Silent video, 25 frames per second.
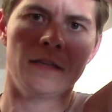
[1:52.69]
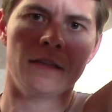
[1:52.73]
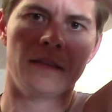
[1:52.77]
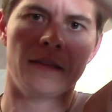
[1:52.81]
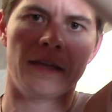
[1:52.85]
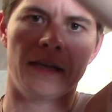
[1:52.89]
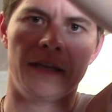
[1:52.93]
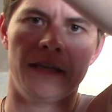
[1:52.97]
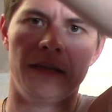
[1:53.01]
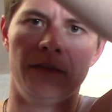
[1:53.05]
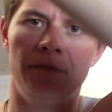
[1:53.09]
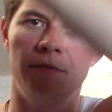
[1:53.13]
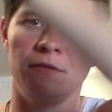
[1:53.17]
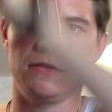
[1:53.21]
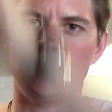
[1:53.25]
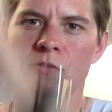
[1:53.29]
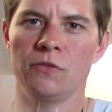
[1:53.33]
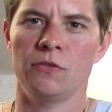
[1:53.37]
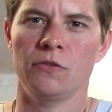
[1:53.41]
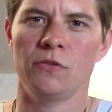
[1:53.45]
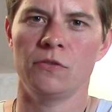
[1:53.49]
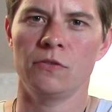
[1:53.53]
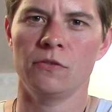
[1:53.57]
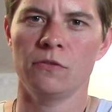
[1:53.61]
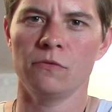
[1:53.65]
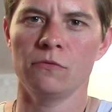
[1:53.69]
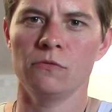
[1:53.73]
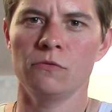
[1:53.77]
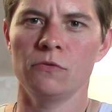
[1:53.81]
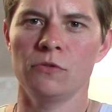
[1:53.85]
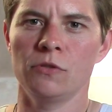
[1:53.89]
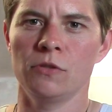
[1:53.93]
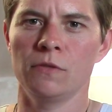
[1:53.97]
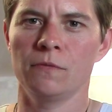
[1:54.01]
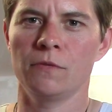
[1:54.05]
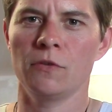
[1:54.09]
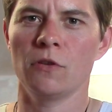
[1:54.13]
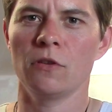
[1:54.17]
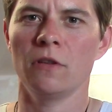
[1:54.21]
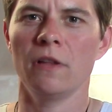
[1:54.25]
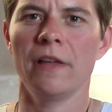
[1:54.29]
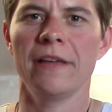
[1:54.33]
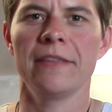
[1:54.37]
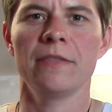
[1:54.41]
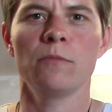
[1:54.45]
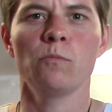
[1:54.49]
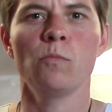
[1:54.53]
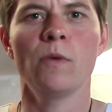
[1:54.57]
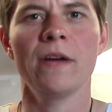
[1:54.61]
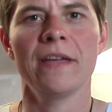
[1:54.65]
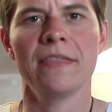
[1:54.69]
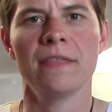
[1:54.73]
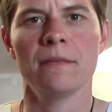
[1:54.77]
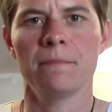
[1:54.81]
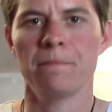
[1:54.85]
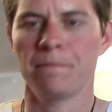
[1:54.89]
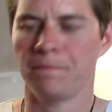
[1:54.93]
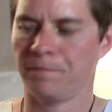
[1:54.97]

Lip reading: They've sort of got like where